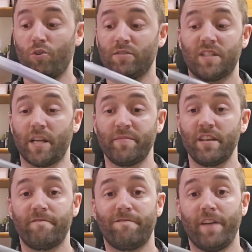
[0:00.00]
Or
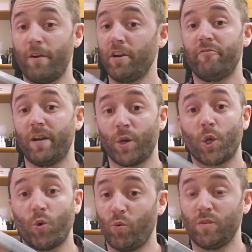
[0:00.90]
something very, very
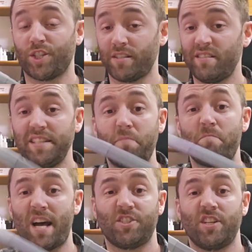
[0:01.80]
cool just to
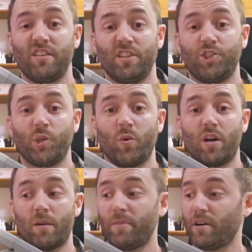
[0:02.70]
imagine that you
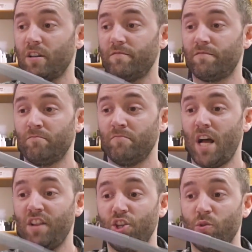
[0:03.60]
are a part of
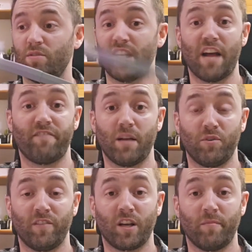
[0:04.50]
a new sci-fi
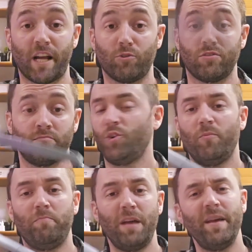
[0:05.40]
movie coming out. You
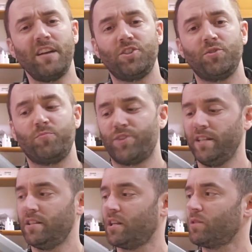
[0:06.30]
know, maybe I should
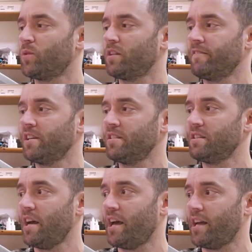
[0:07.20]
print another one of
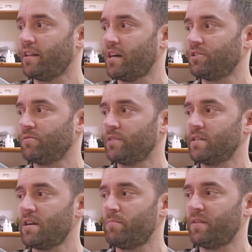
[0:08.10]
these and I should
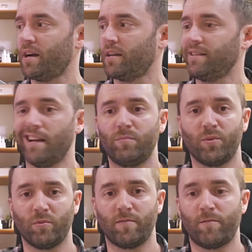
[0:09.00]
dress up like
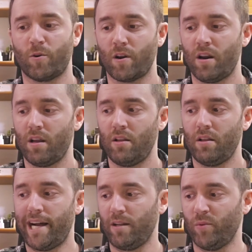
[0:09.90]
Deadpool for
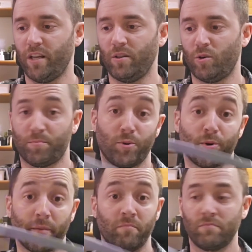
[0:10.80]
Halloween or
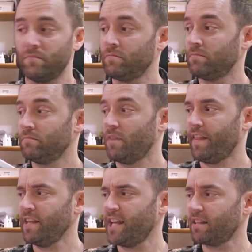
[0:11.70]
Purim. I
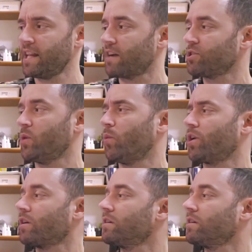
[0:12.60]
think that can actually work.